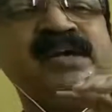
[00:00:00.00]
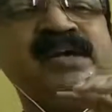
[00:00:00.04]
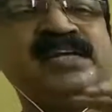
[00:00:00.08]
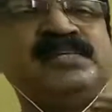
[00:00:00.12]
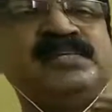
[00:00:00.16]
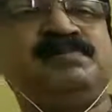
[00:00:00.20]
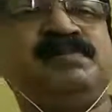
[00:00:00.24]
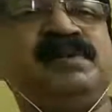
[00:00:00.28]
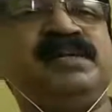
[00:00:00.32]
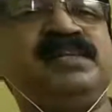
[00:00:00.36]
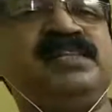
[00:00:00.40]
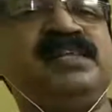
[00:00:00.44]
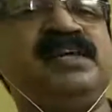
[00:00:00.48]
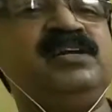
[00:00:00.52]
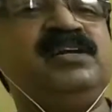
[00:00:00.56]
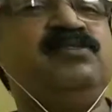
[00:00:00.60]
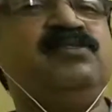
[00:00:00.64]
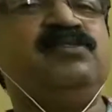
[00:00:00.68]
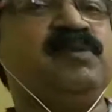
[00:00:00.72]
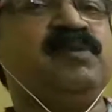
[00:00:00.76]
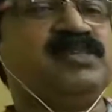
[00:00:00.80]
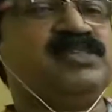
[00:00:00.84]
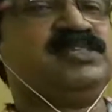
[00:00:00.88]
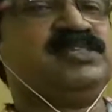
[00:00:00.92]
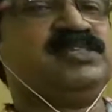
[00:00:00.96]
aspect that you
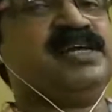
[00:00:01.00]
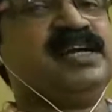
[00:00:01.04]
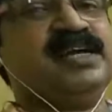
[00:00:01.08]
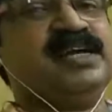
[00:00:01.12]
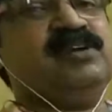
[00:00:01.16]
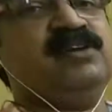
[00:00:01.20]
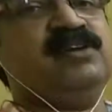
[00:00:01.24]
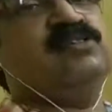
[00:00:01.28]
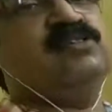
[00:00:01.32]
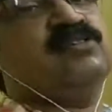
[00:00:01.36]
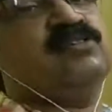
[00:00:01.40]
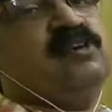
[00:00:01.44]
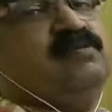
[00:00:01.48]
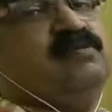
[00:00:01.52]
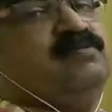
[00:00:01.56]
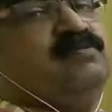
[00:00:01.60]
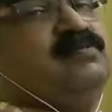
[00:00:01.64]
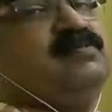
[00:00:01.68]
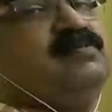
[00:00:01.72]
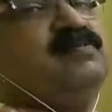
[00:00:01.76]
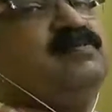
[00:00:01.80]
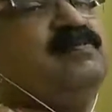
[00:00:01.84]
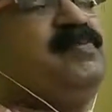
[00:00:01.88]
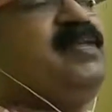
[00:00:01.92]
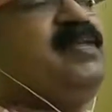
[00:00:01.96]
must take note of
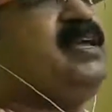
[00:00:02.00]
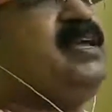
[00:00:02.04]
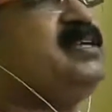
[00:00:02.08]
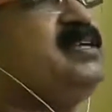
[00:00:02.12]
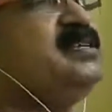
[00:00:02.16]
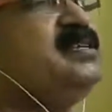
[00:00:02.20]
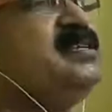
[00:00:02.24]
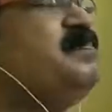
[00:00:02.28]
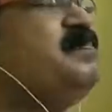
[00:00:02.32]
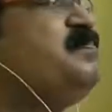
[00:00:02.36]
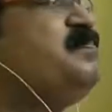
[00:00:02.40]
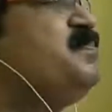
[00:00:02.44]
is